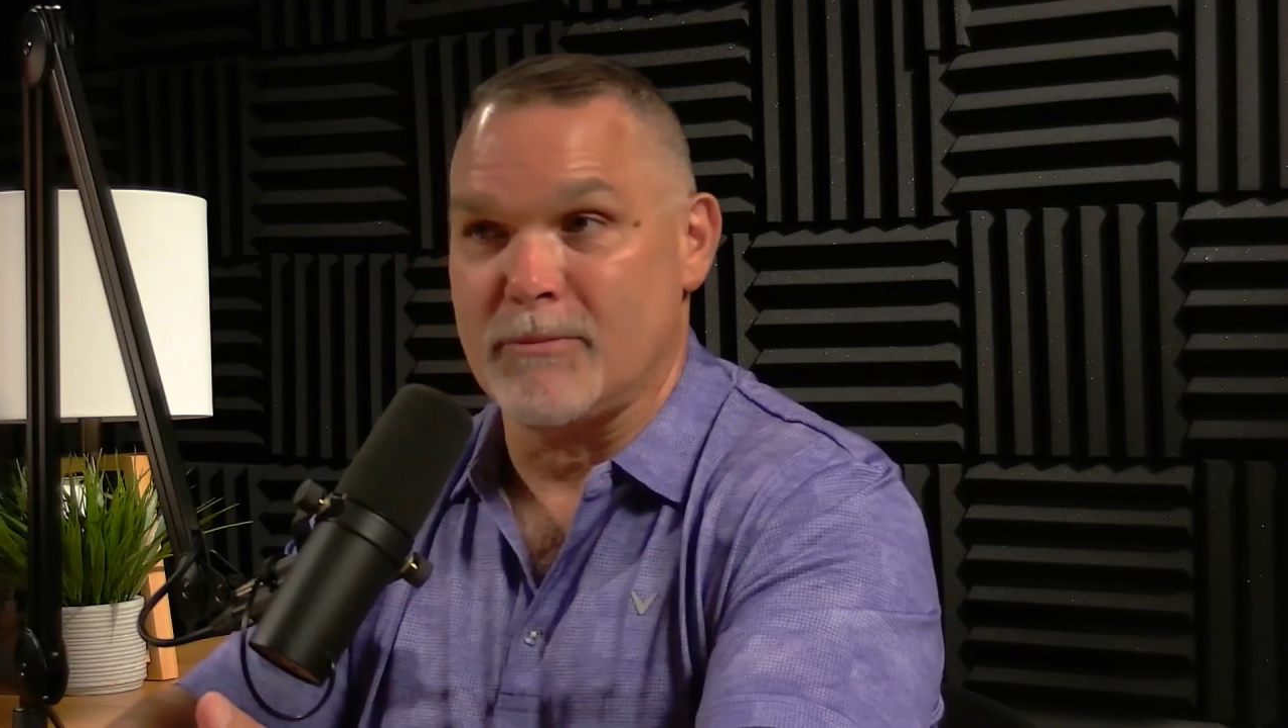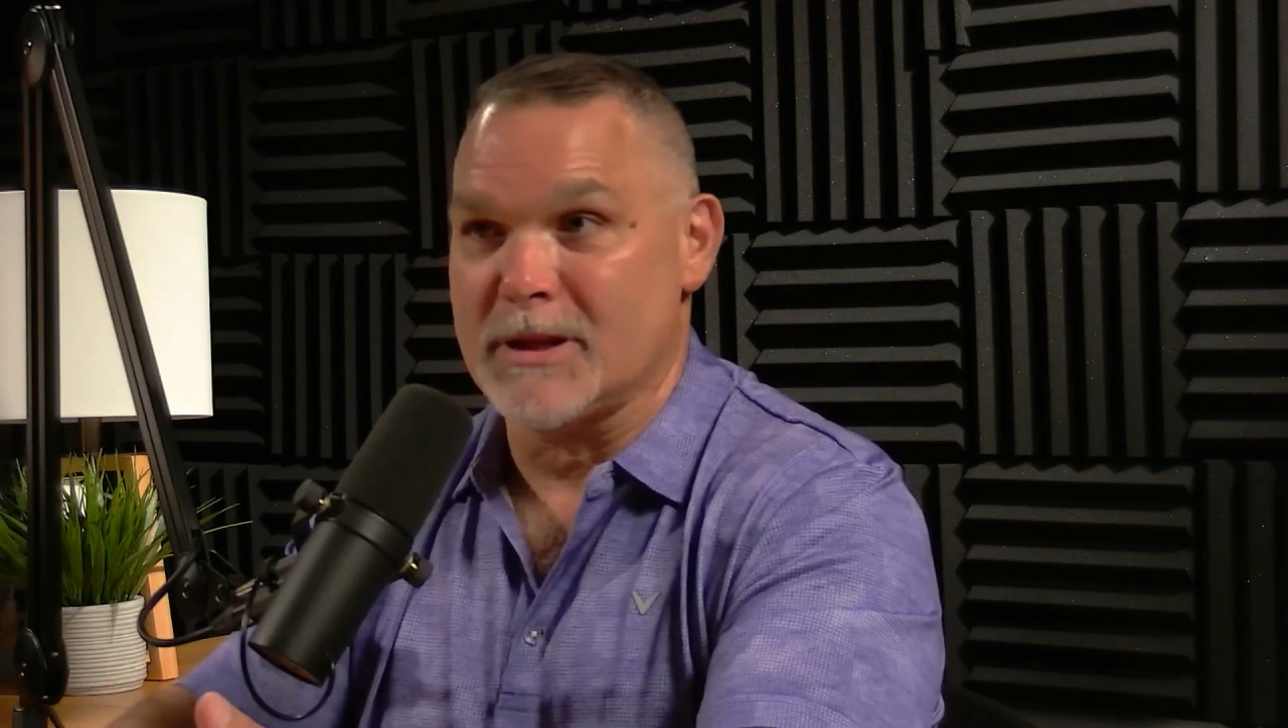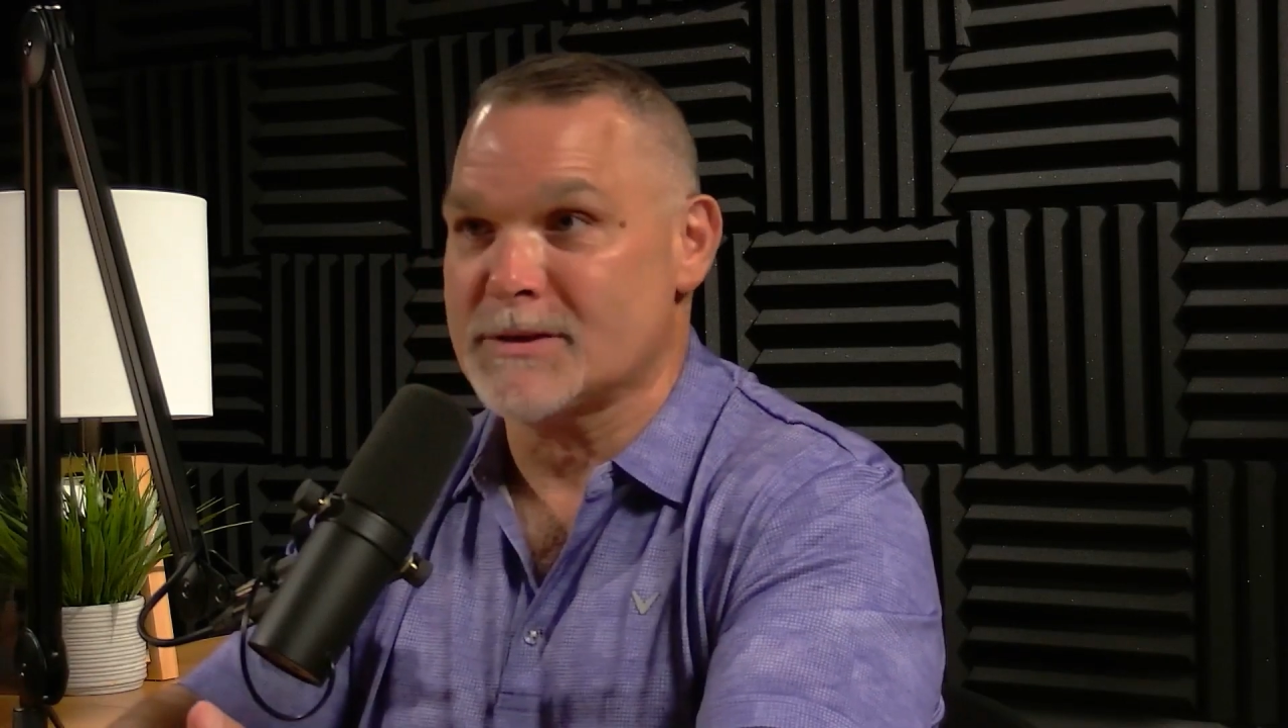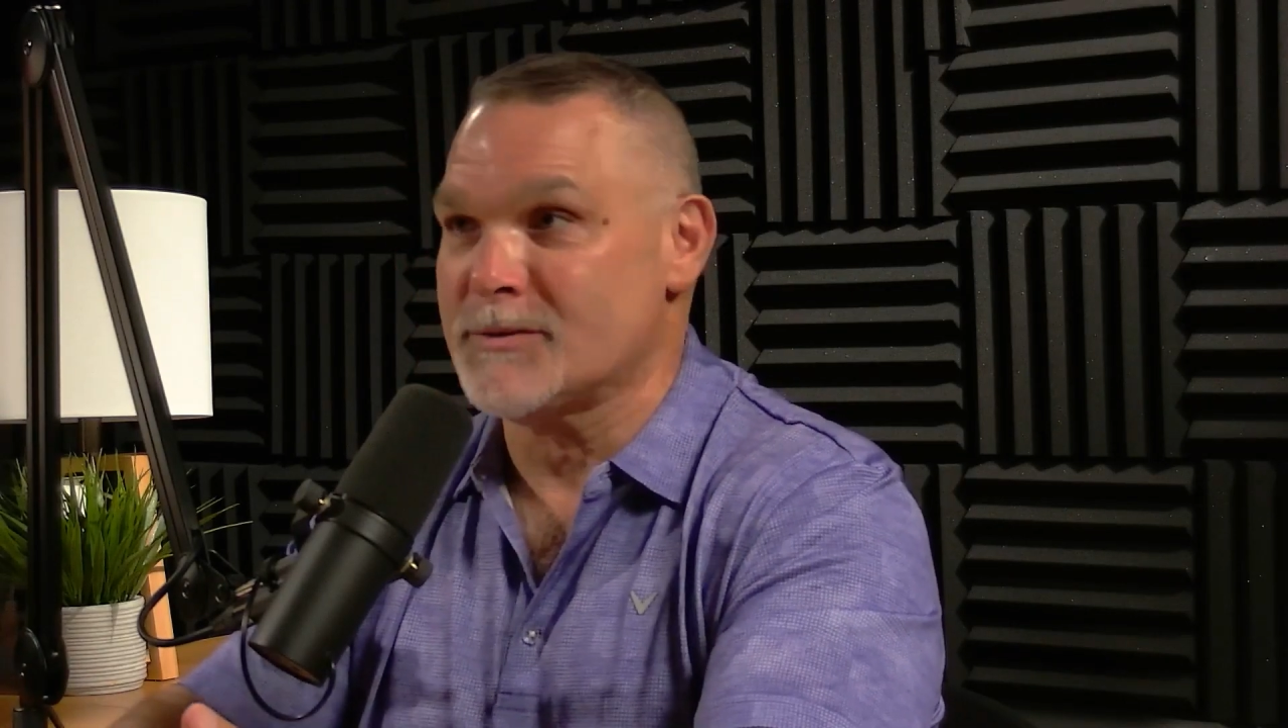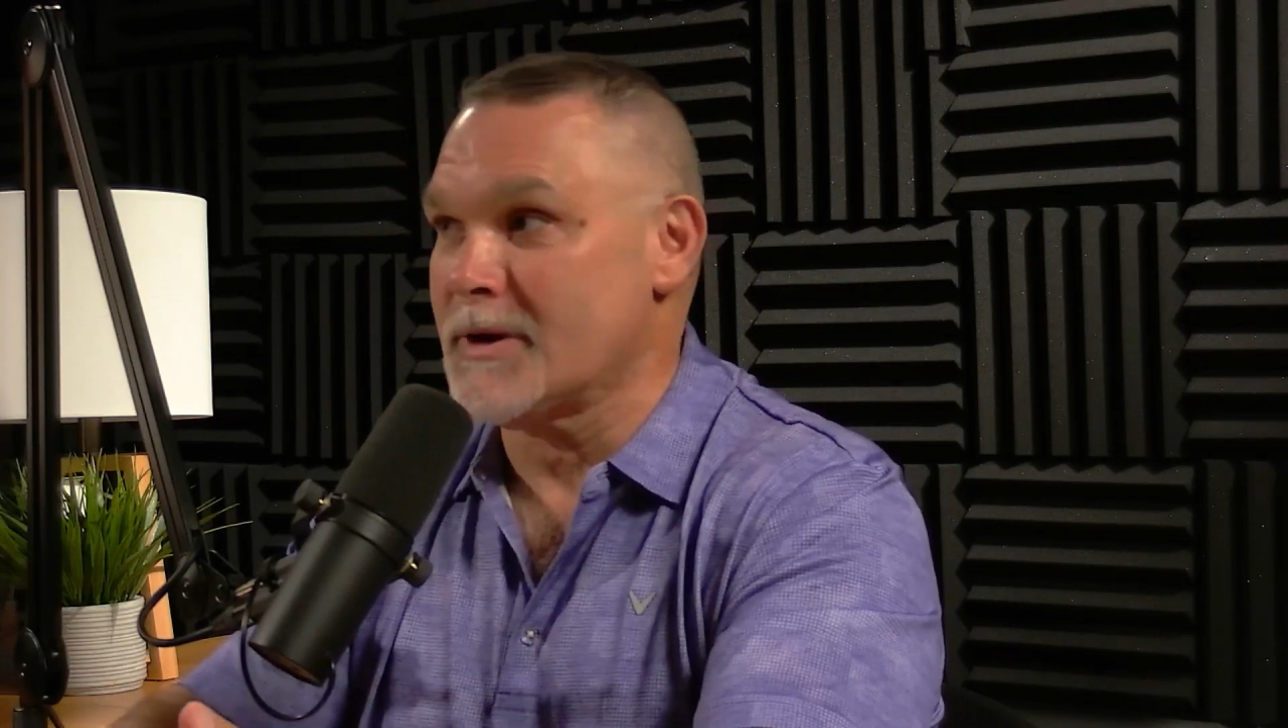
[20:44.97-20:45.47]

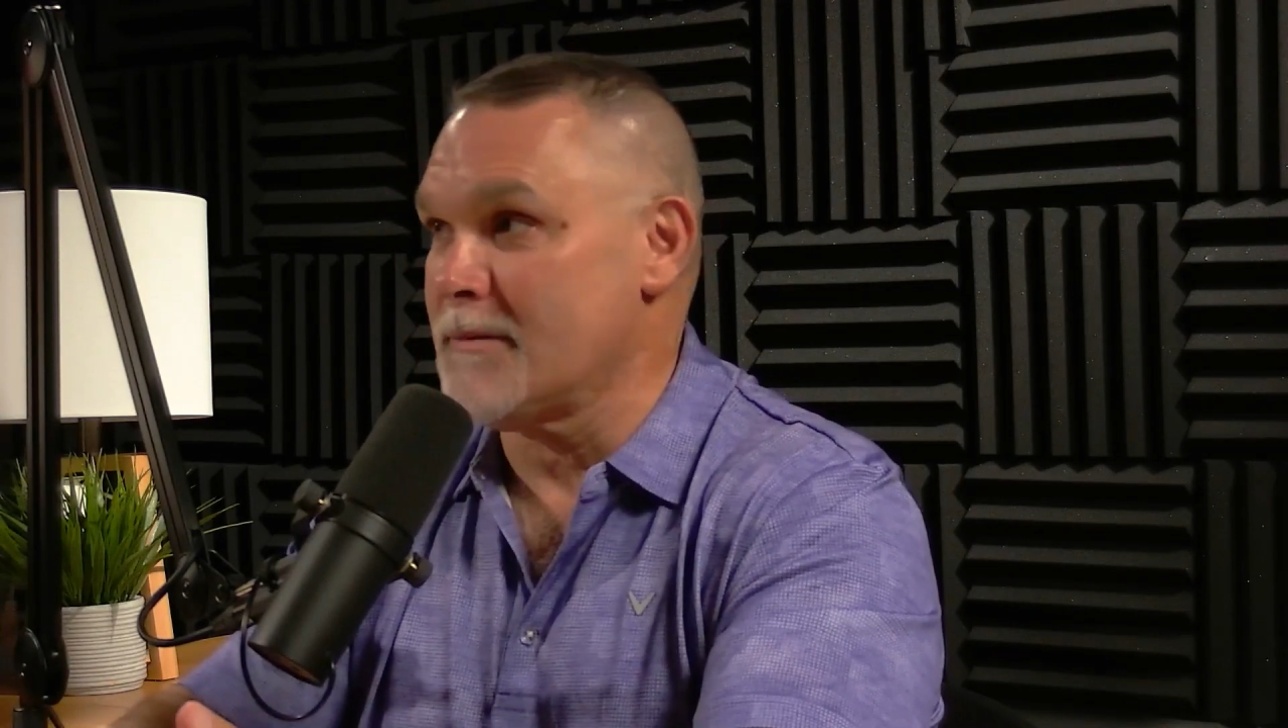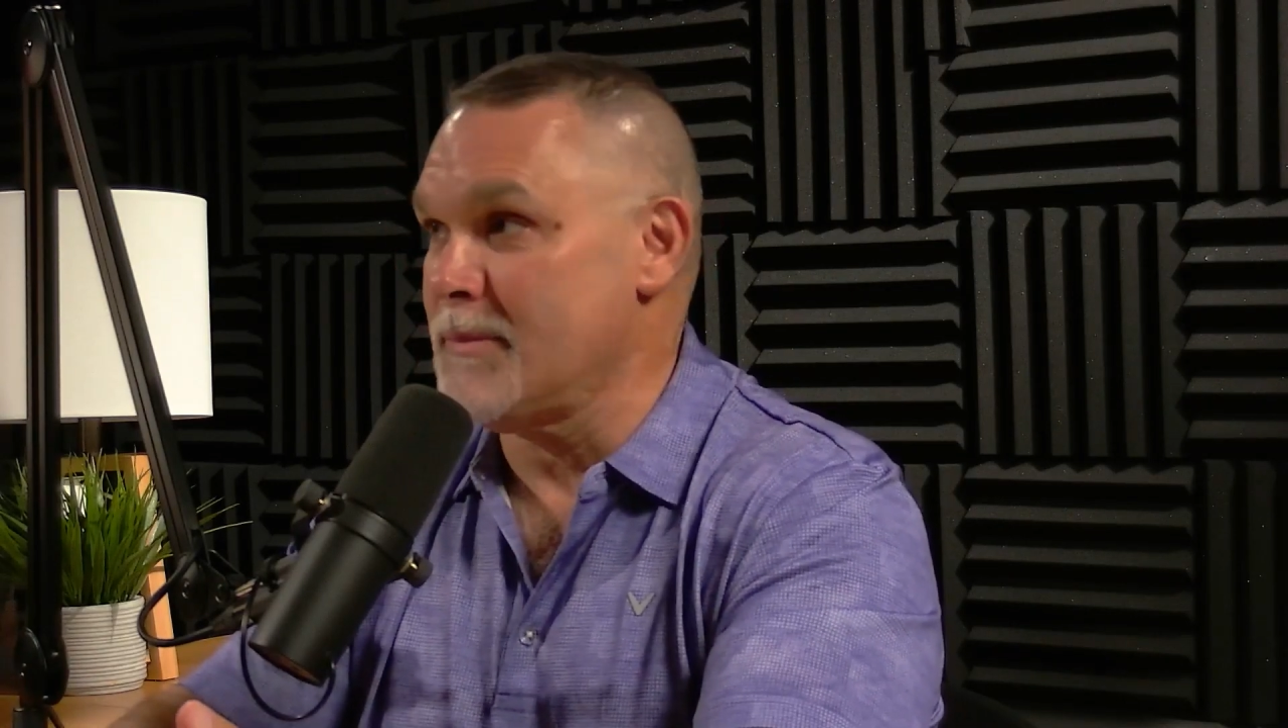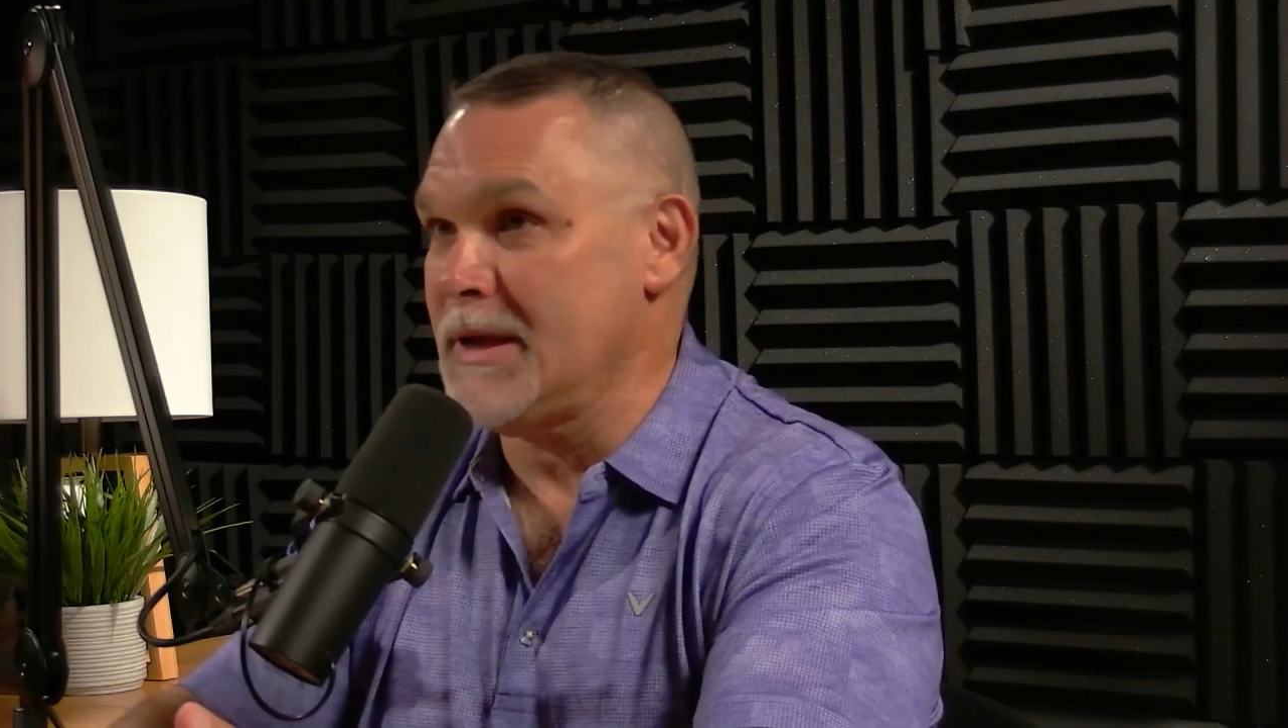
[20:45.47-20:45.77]
blistering,